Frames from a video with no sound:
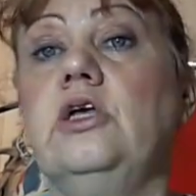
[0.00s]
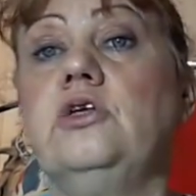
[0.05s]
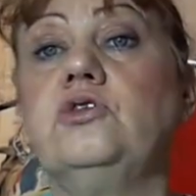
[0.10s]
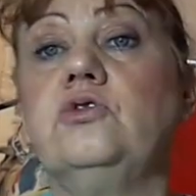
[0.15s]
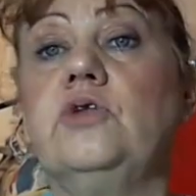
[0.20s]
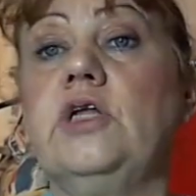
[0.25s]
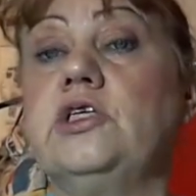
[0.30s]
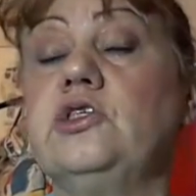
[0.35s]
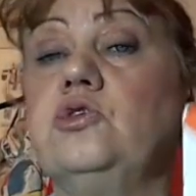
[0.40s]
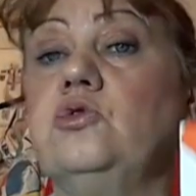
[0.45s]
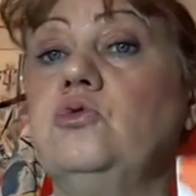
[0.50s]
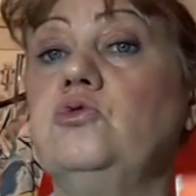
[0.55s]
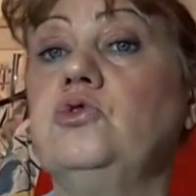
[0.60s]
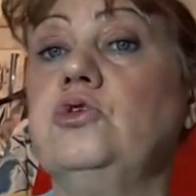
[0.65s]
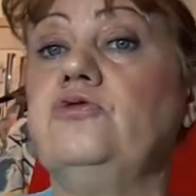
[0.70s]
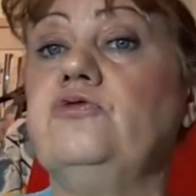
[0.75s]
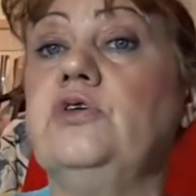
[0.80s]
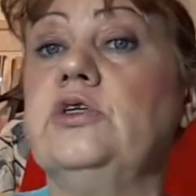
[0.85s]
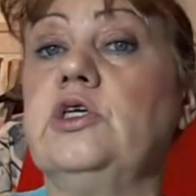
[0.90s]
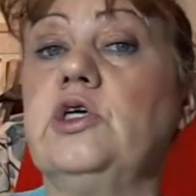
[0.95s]
So this sold
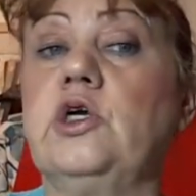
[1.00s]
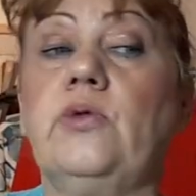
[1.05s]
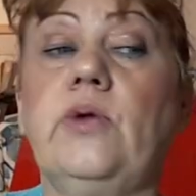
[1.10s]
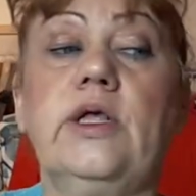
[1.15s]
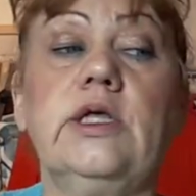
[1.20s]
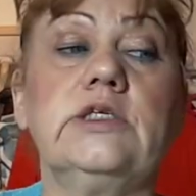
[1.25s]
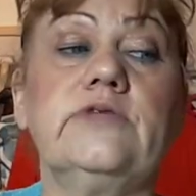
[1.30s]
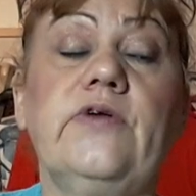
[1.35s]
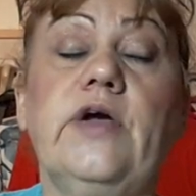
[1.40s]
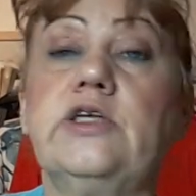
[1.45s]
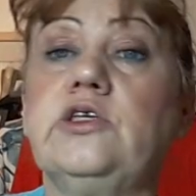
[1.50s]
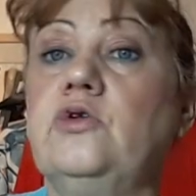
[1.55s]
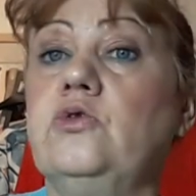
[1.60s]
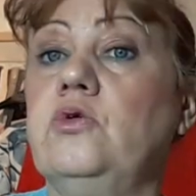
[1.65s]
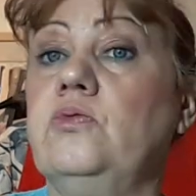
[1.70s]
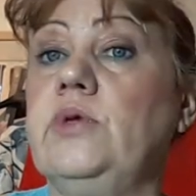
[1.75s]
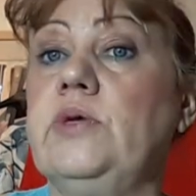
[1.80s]
out really quickly. As far as I know,